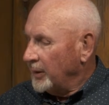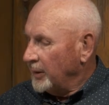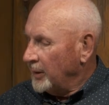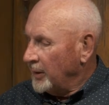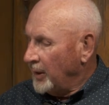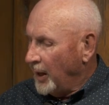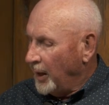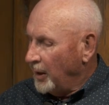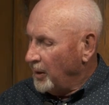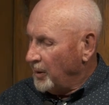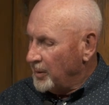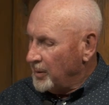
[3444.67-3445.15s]

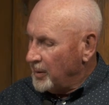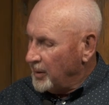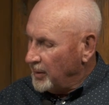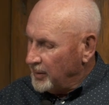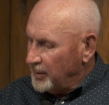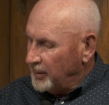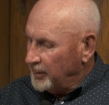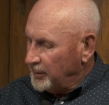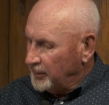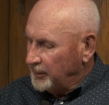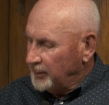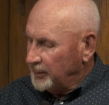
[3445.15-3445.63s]
Now,
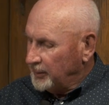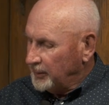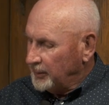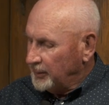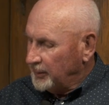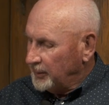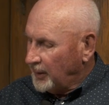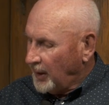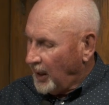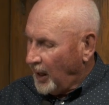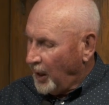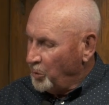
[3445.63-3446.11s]

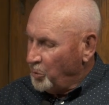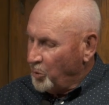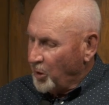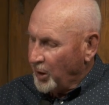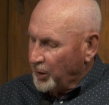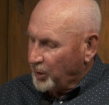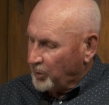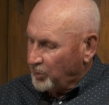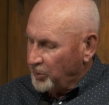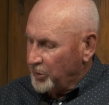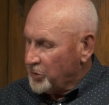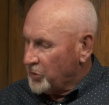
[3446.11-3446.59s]
I
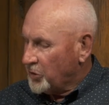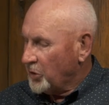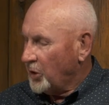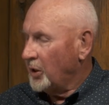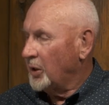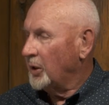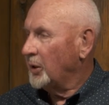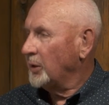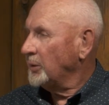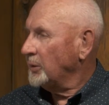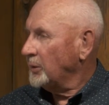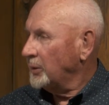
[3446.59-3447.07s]
worked with
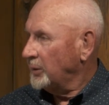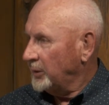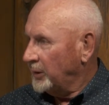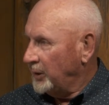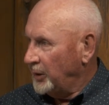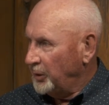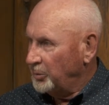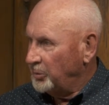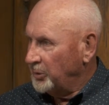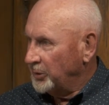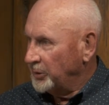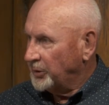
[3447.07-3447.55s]
John,
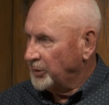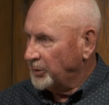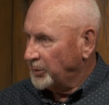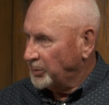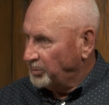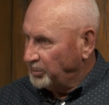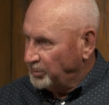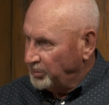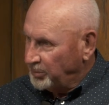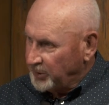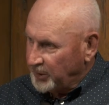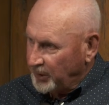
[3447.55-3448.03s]
he was
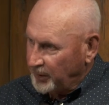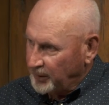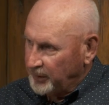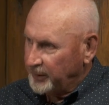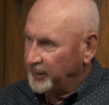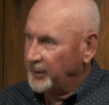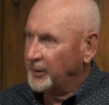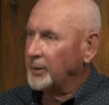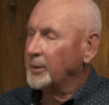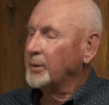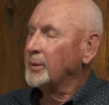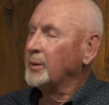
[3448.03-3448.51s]

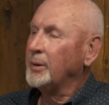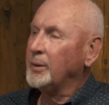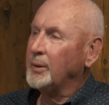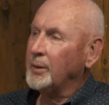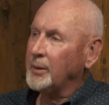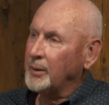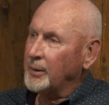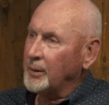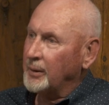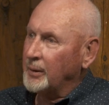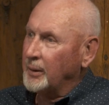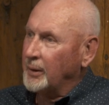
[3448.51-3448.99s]
brilliant.
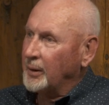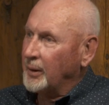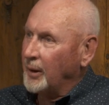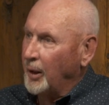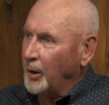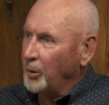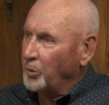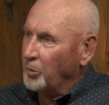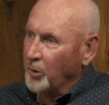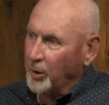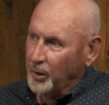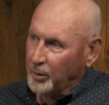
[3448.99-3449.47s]
I
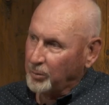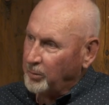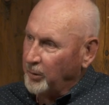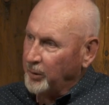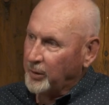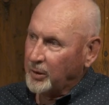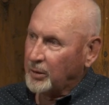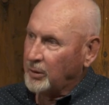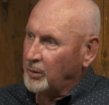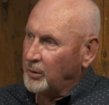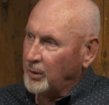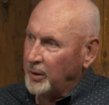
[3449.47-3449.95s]
worked
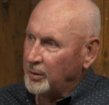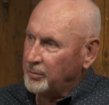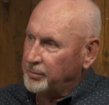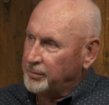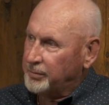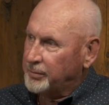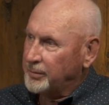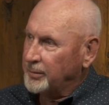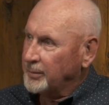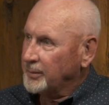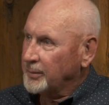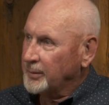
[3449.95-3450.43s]
with
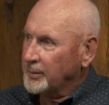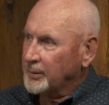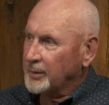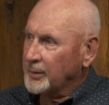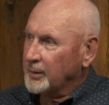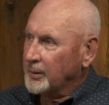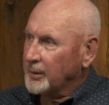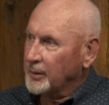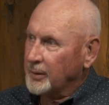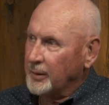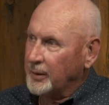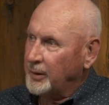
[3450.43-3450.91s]
Cliff,
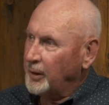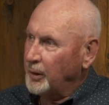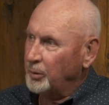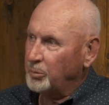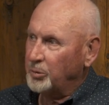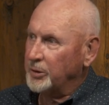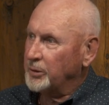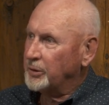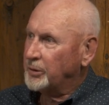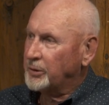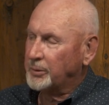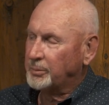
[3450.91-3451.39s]
he
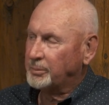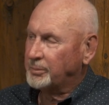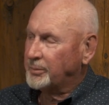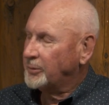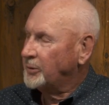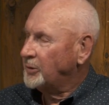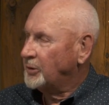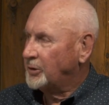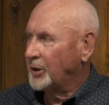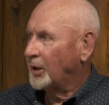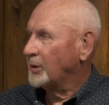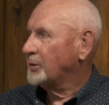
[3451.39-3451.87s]
was
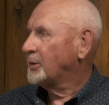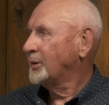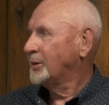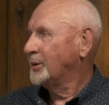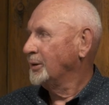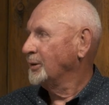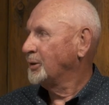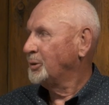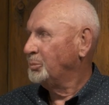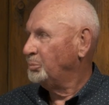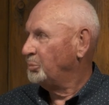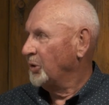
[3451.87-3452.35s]
just
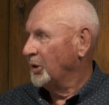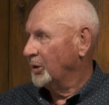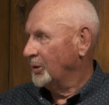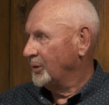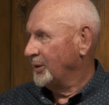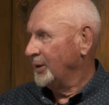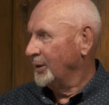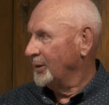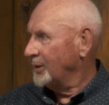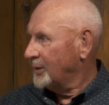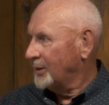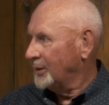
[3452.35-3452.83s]
as brilliant.
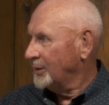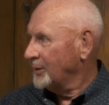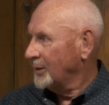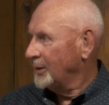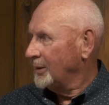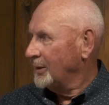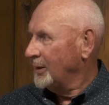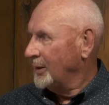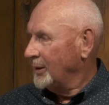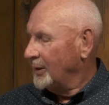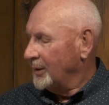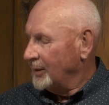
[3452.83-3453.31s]

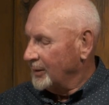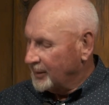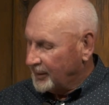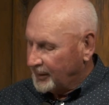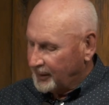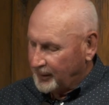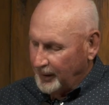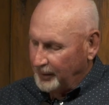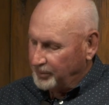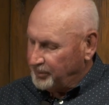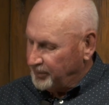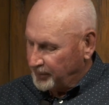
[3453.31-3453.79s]

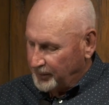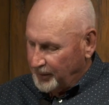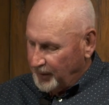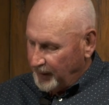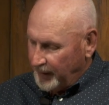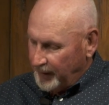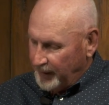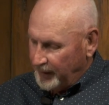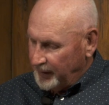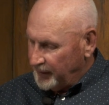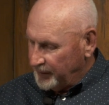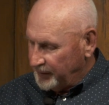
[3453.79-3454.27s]
Cliff
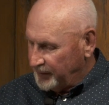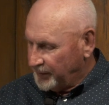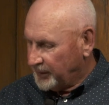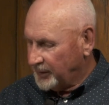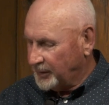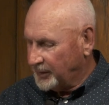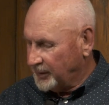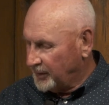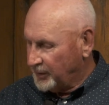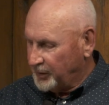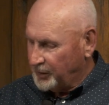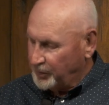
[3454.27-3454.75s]
White is
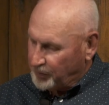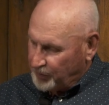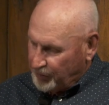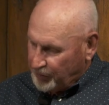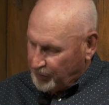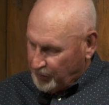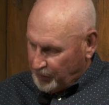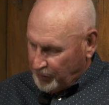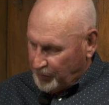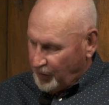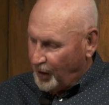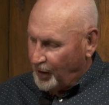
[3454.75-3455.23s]

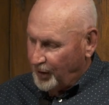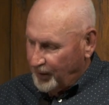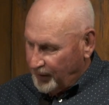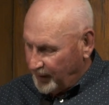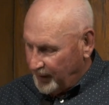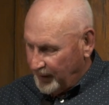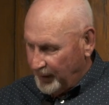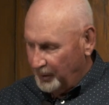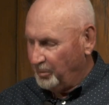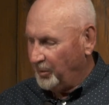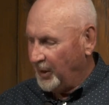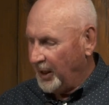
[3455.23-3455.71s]

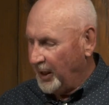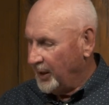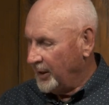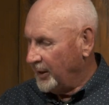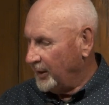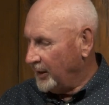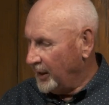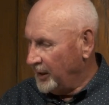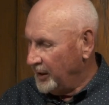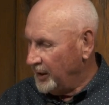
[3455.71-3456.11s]
solid, man.